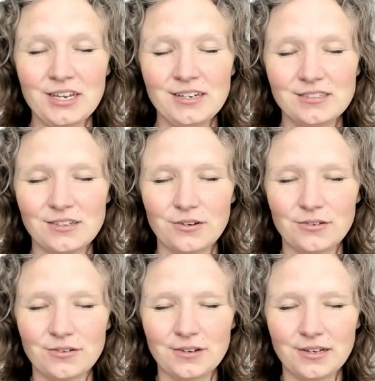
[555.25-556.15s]

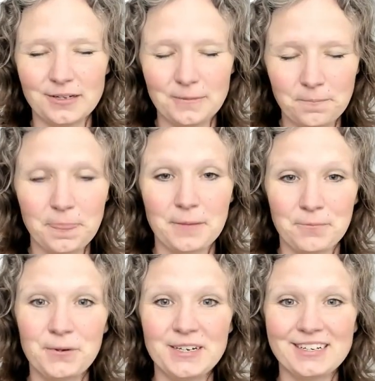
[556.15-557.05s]
So um,
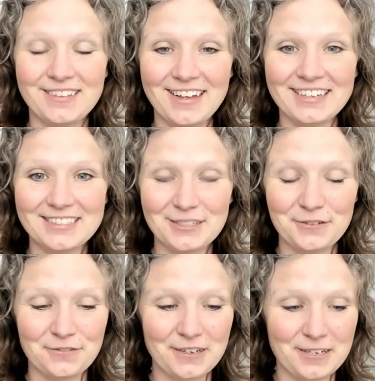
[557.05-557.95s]
putting lots
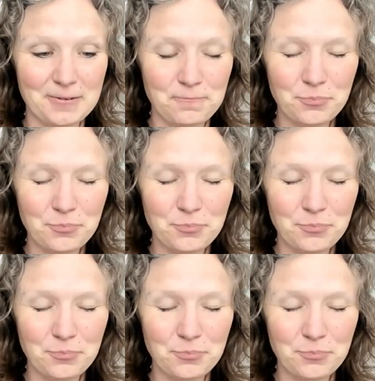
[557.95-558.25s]
of uh,